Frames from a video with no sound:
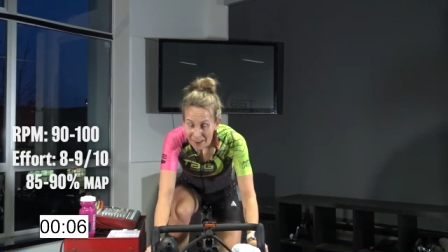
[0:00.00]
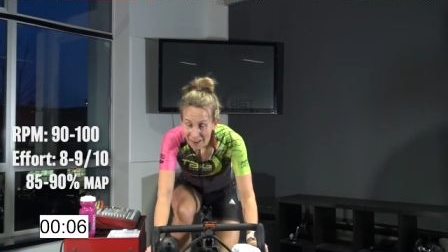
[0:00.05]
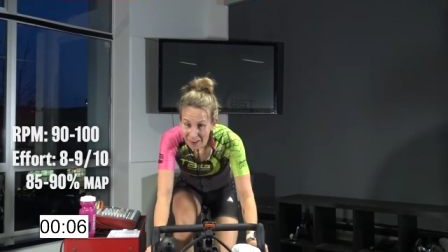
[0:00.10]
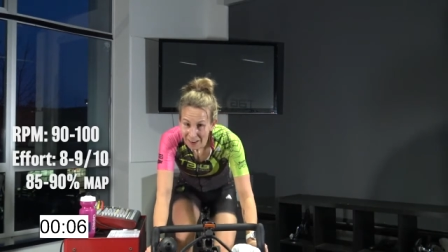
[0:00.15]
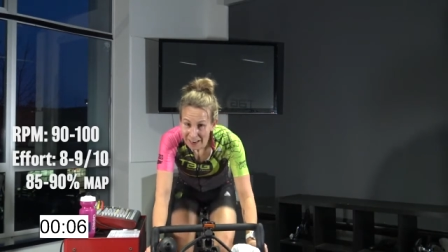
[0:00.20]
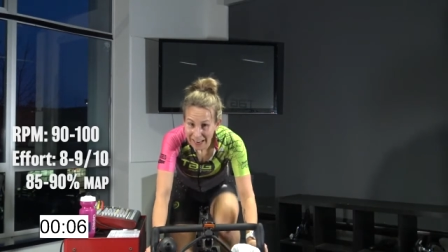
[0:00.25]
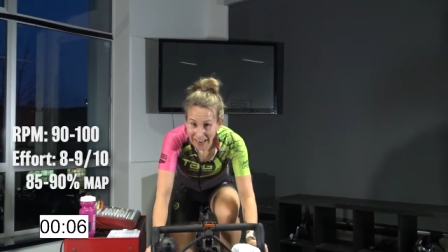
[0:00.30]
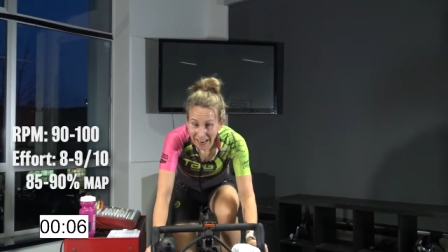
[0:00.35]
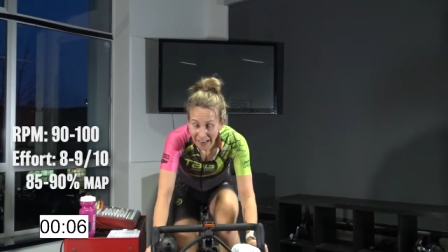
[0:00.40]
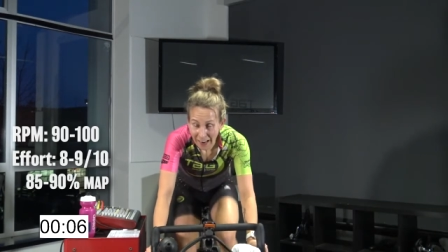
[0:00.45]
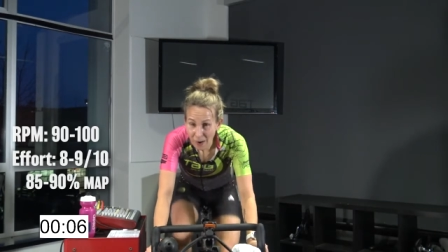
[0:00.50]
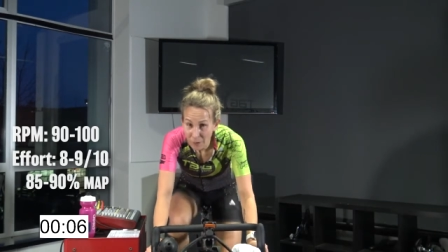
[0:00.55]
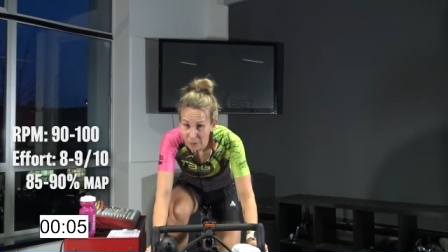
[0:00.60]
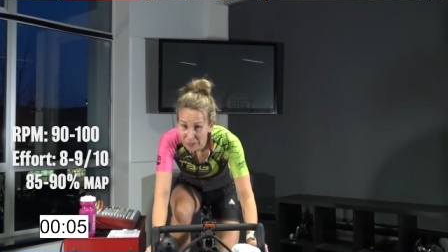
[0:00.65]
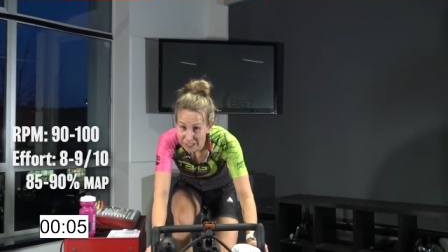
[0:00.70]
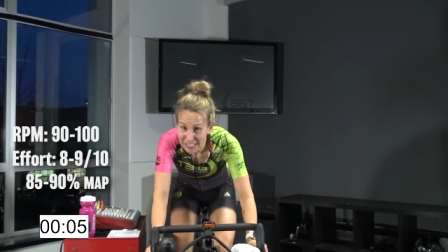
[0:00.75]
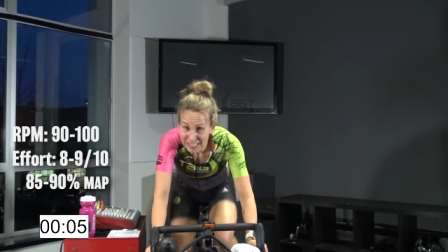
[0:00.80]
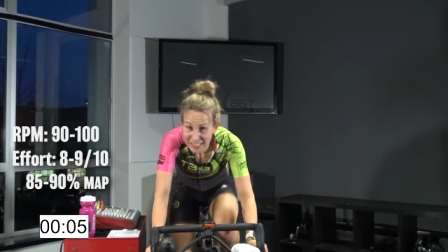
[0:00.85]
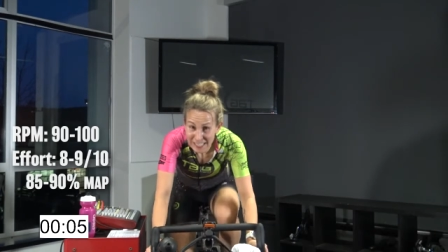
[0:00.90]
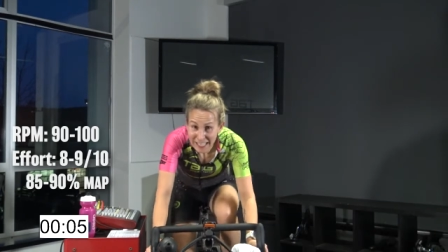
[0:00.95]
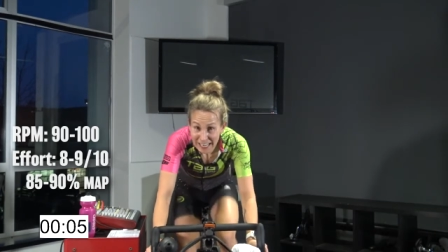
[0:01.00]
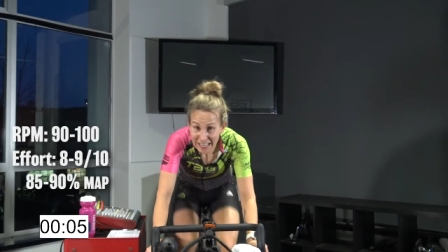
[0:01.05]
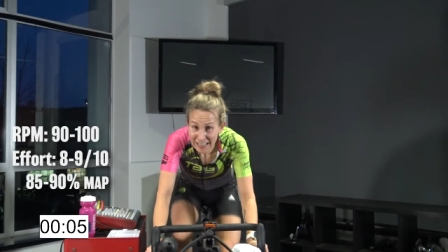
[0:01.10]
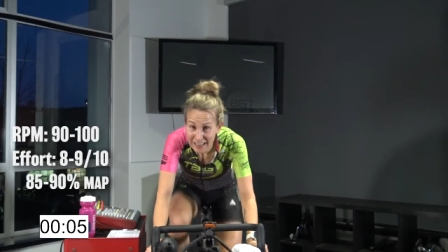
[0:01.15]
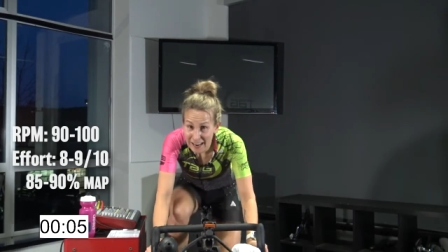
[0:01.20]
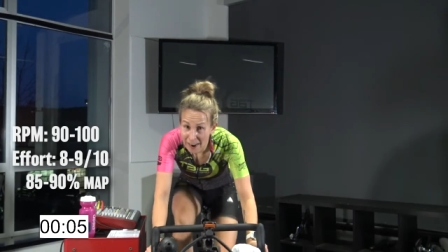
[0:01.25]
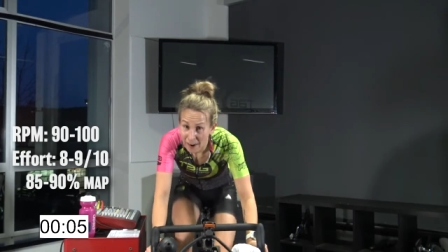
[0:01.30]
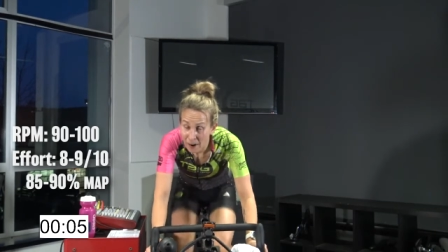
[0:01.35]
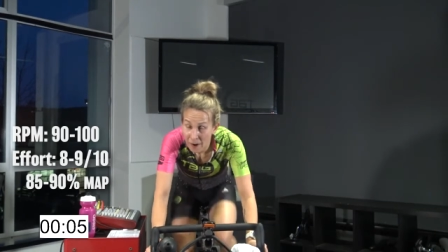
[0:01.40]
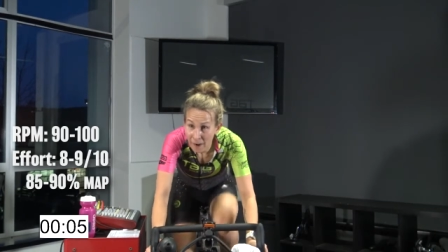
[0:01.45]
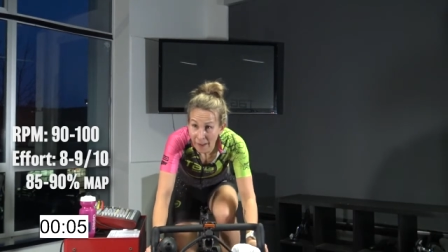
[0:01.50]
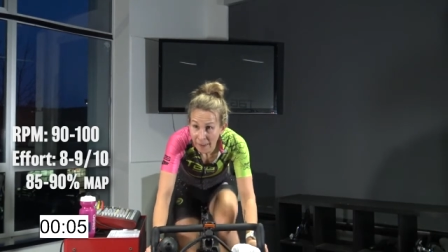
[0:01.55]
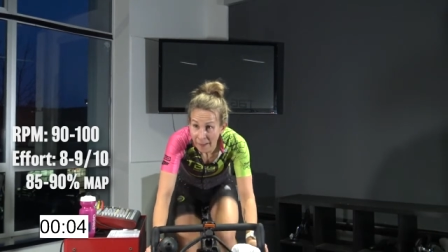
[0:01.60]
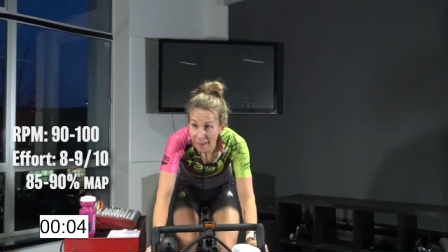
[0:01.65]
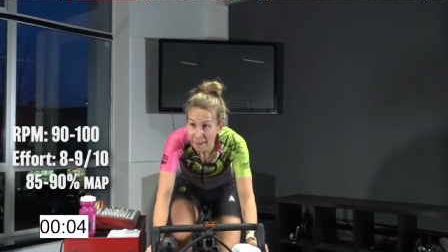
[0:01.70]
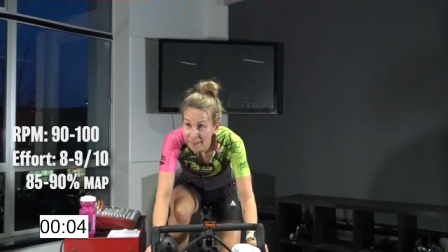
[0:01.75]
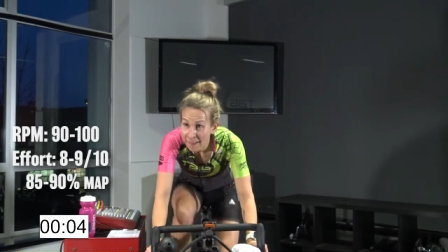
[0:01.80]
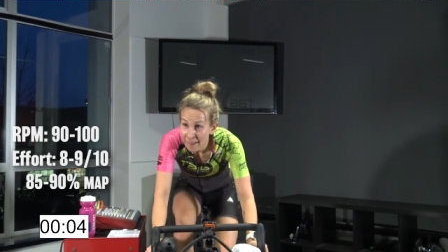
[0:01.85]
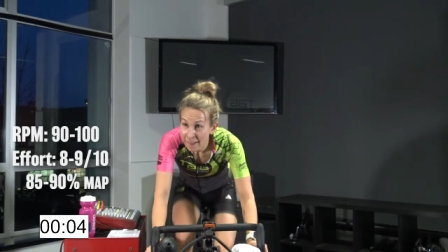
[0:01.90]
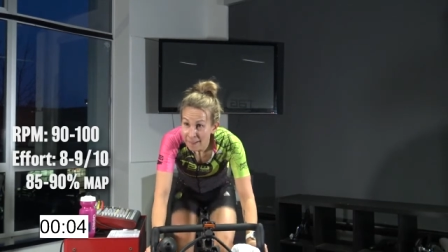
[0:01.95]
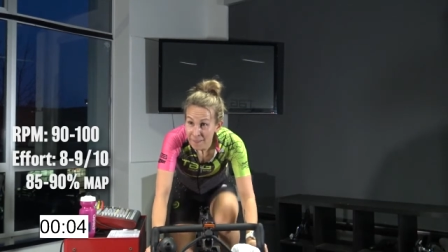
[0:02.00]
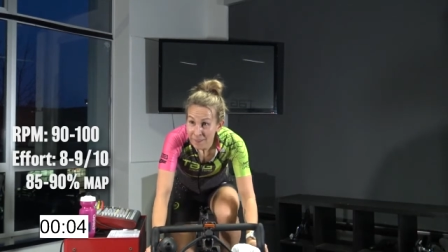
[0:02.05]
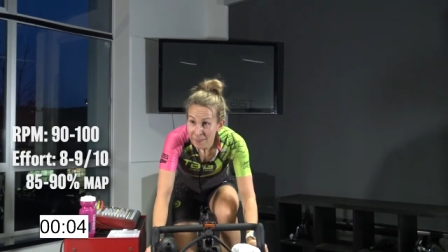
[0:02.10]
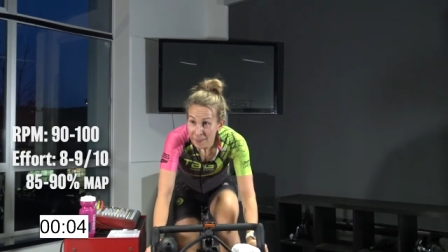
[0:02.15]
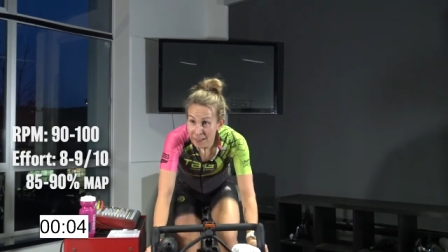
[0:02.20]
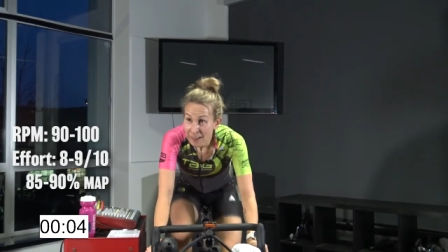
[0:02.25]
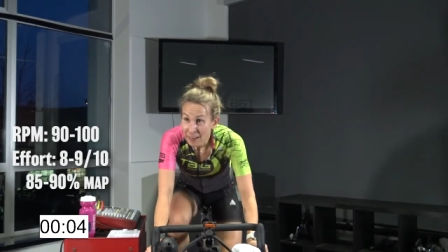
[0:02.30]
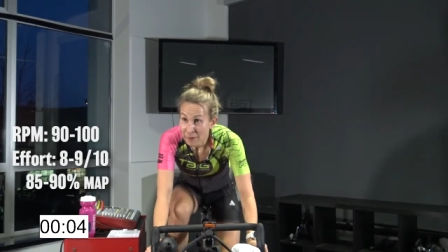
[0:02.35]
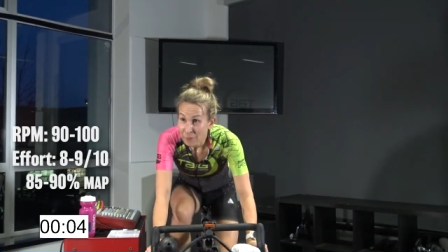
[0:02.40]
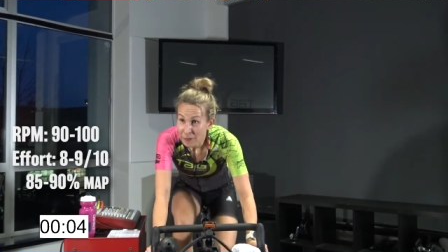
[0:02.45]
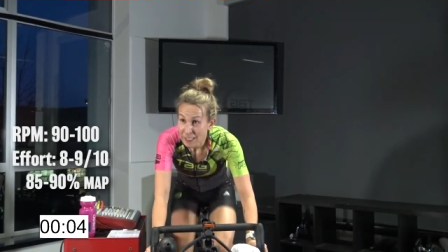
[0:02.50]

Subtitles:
Oh yeah, we're easing in now. And